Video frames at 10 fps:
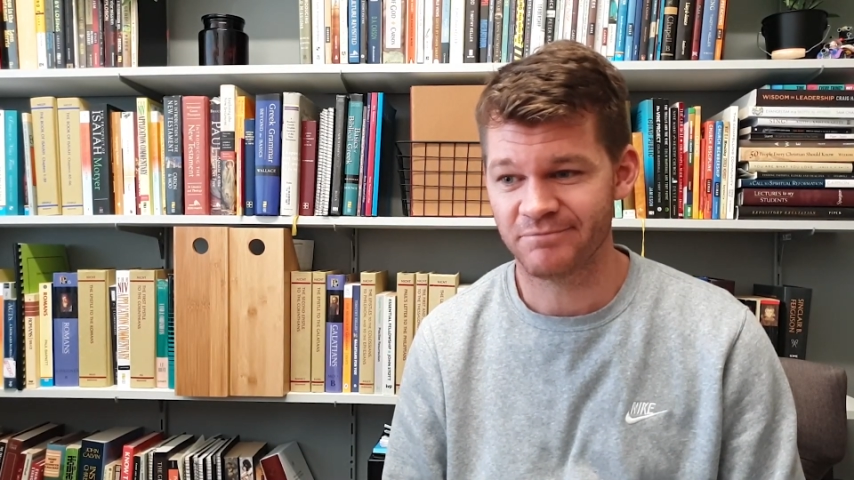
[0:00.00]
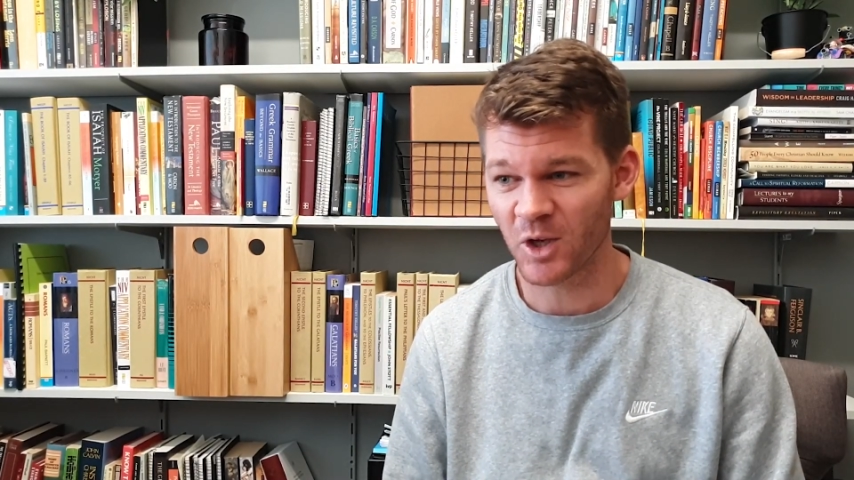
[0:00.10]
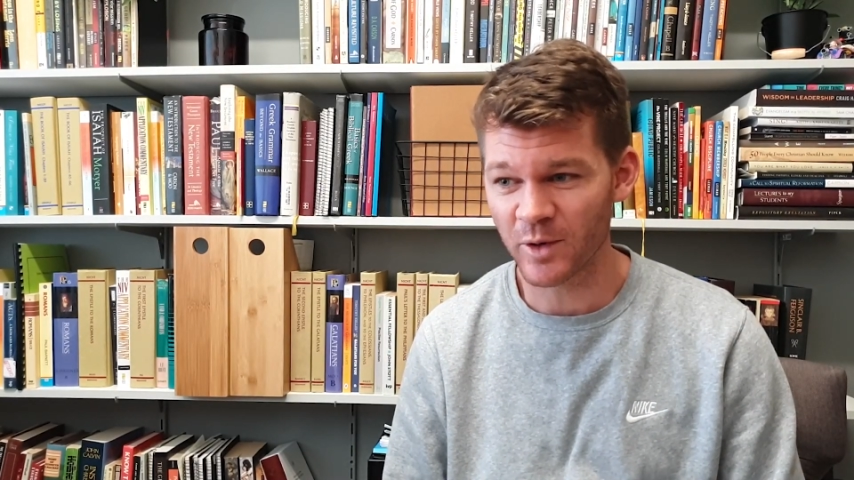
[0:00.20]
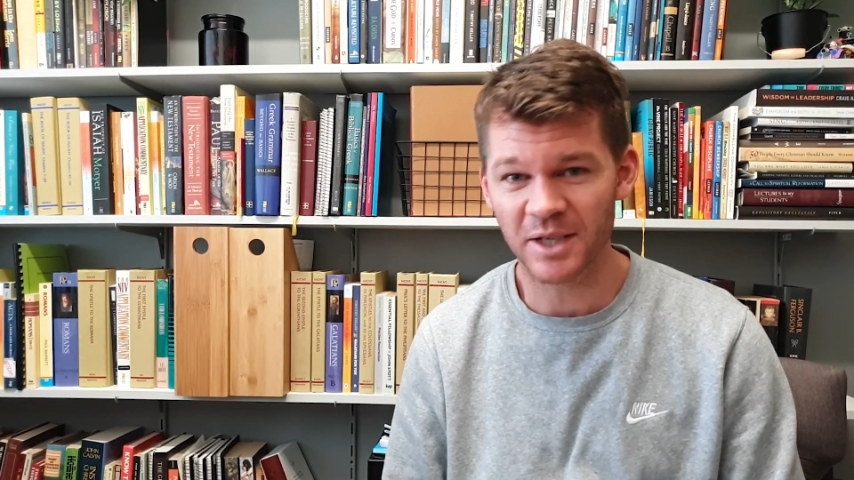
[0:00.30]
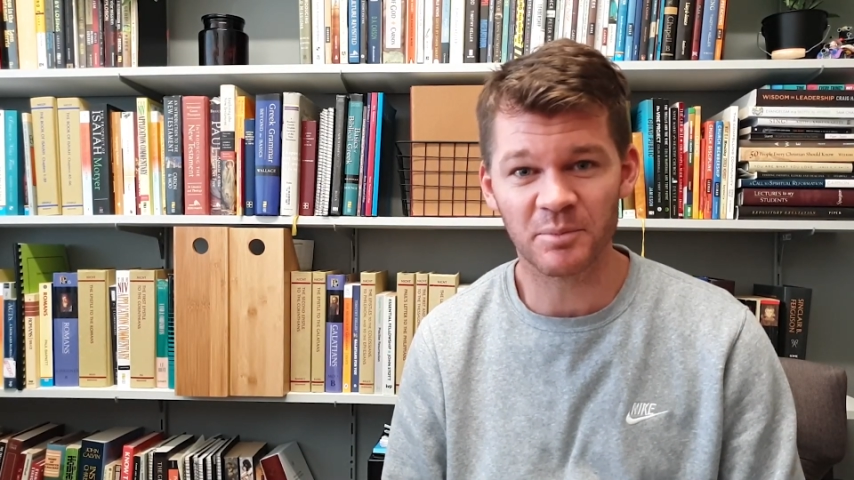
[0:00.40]

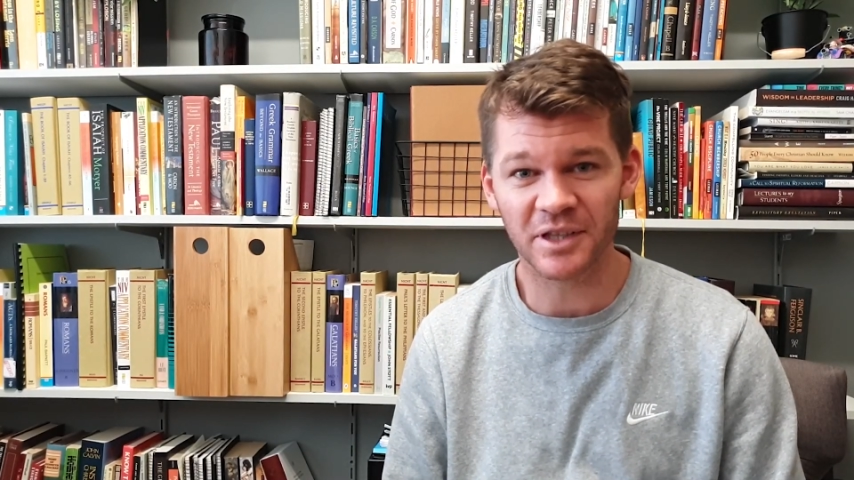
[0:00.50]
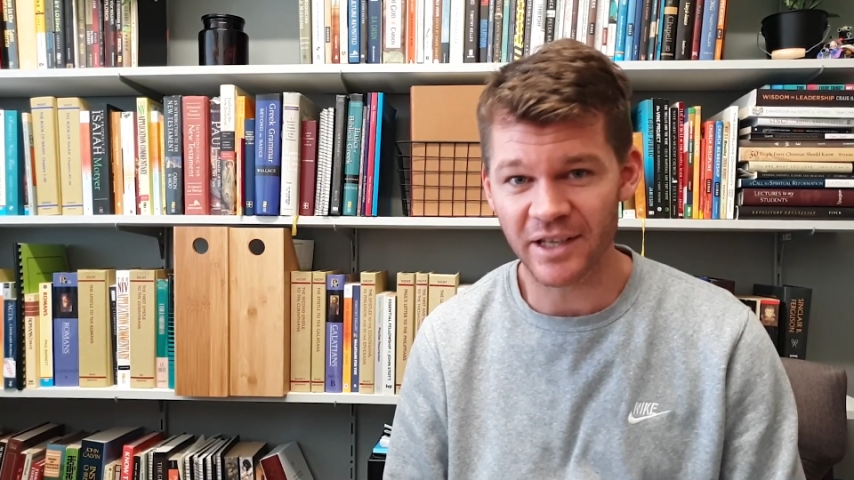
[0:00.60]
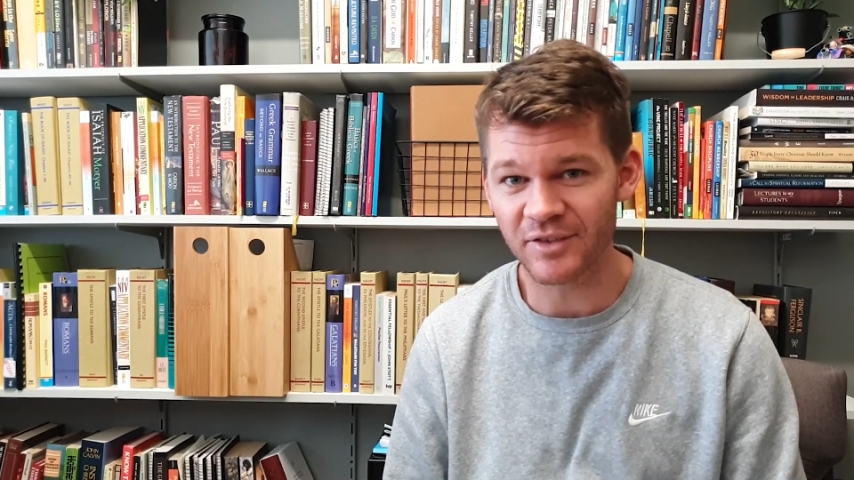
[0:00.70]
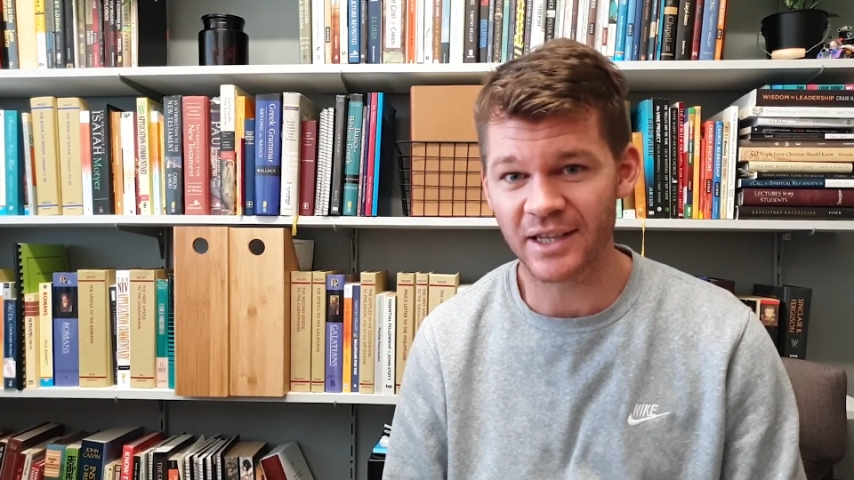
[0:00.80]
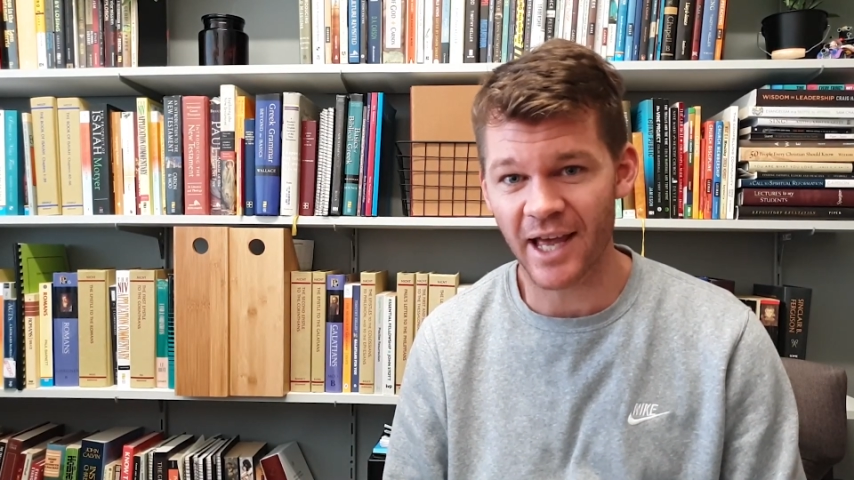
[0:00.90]
Knowing and
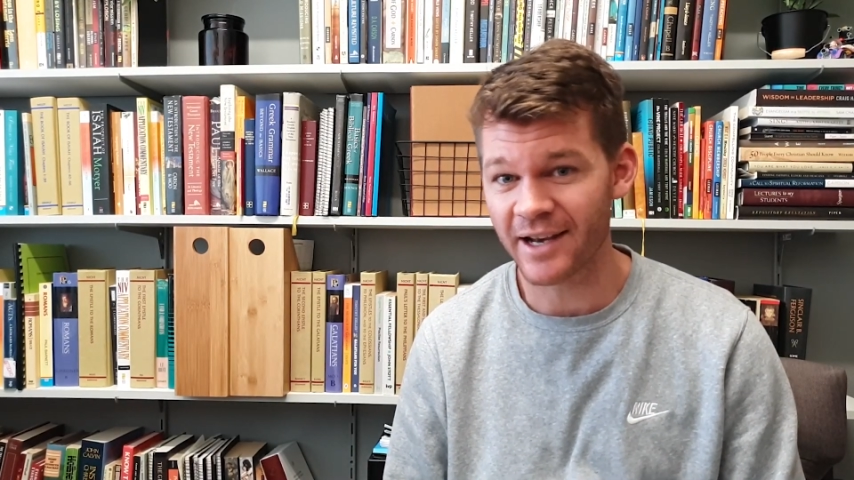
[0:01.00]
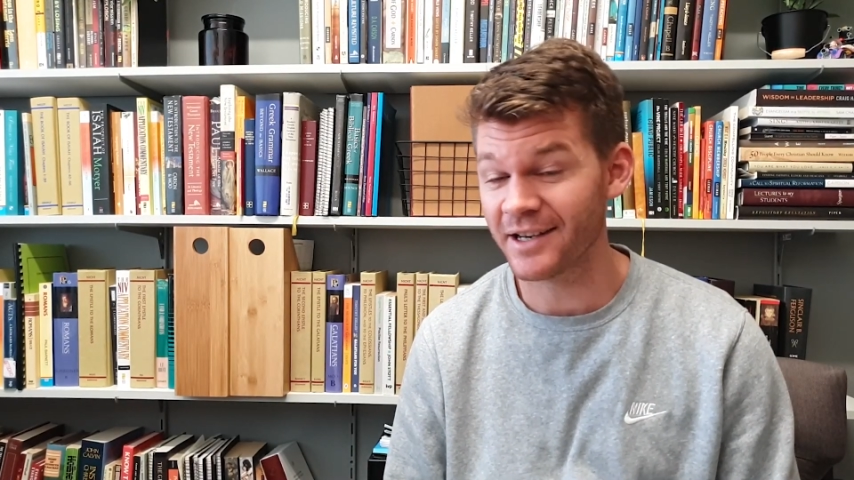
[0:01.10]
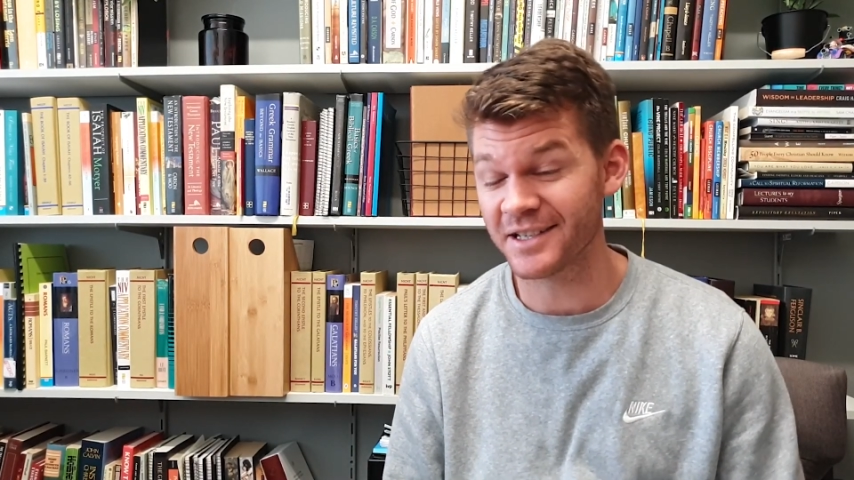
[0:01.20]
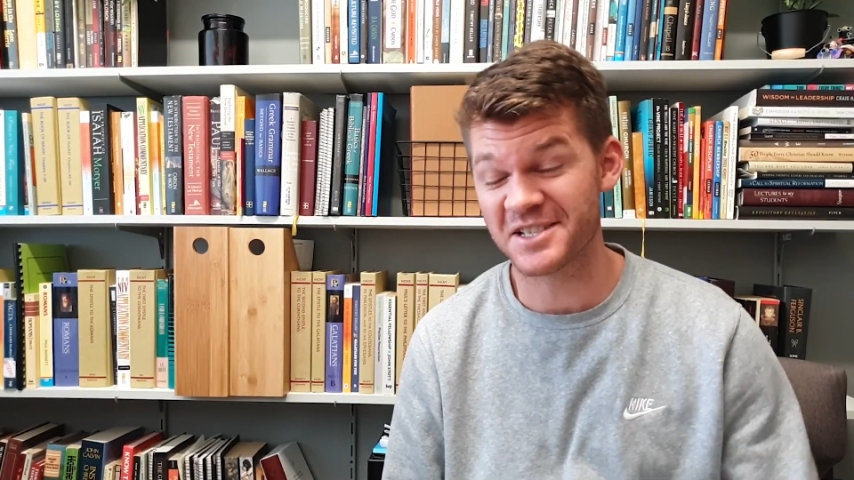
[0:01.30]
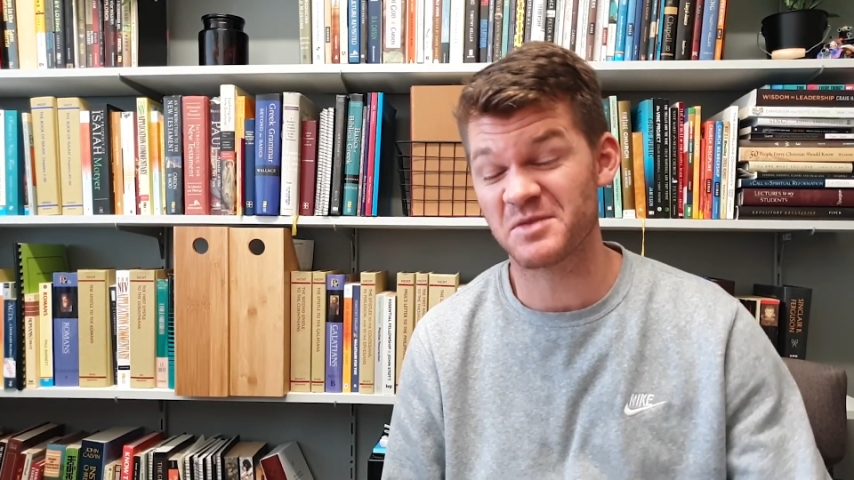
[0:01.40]
believing that
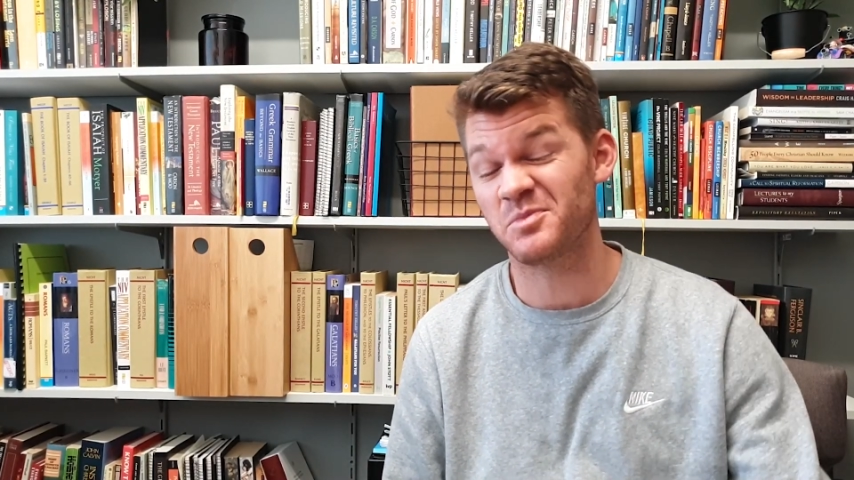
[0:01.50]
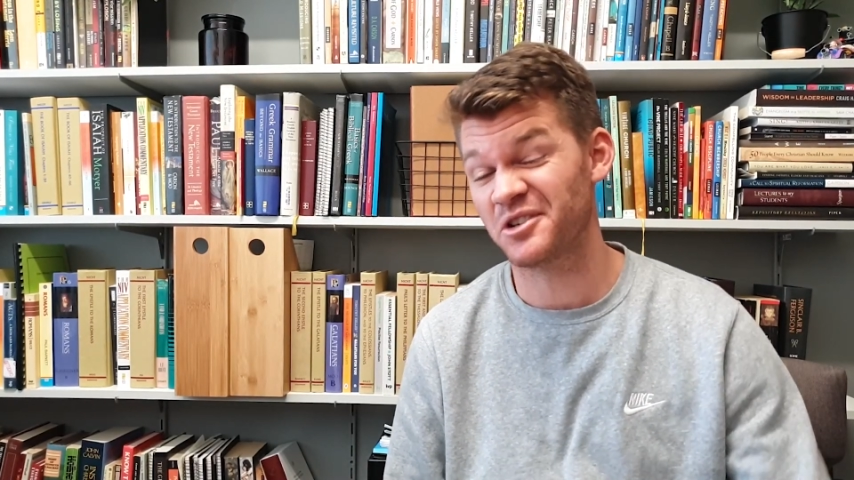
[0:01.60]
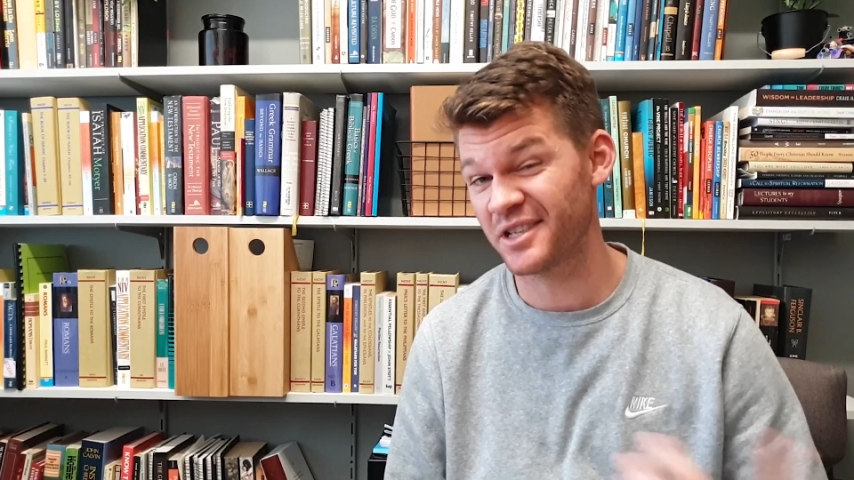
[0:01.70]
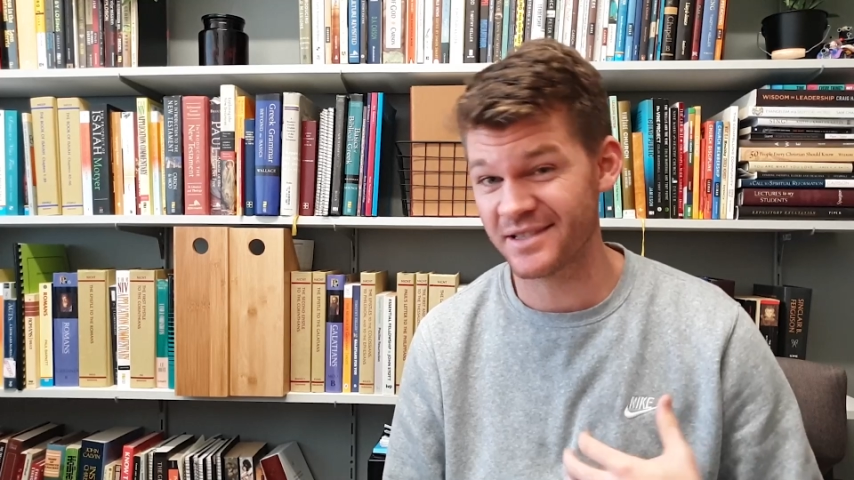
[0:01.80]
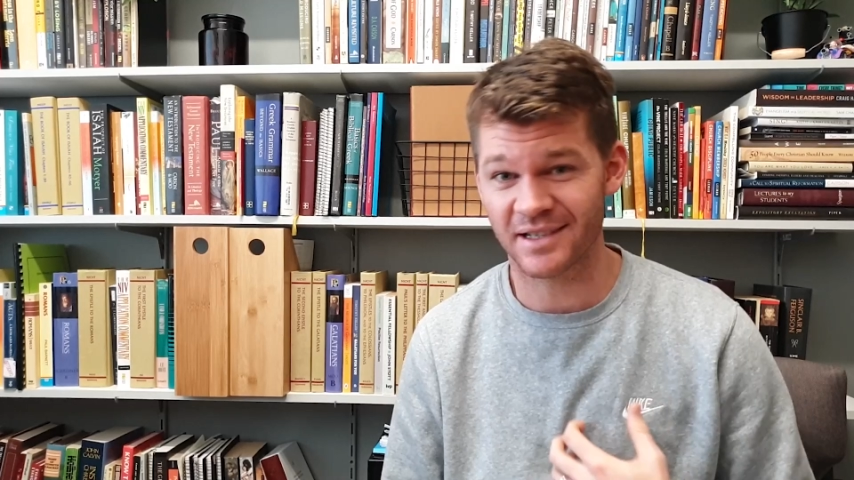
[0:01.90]
and
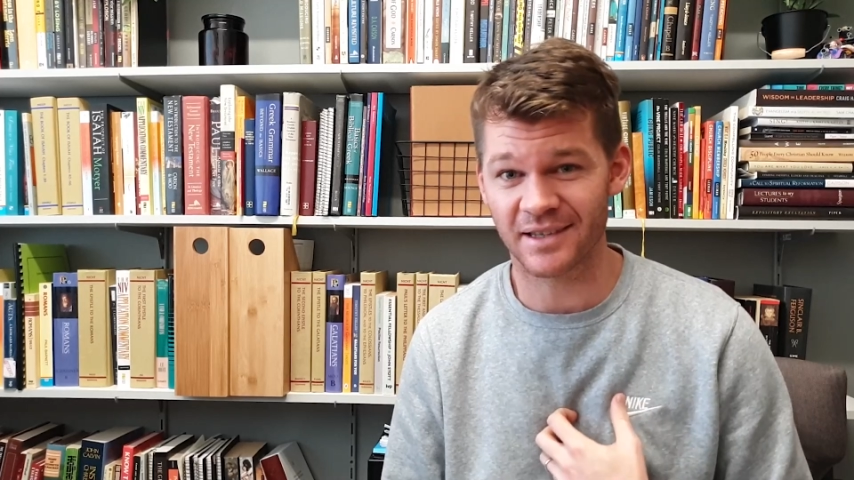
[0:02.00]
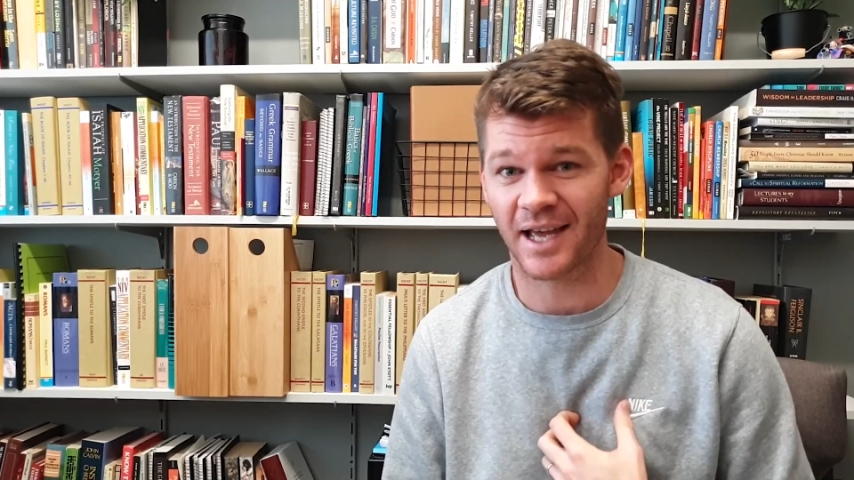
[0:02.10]
experiencing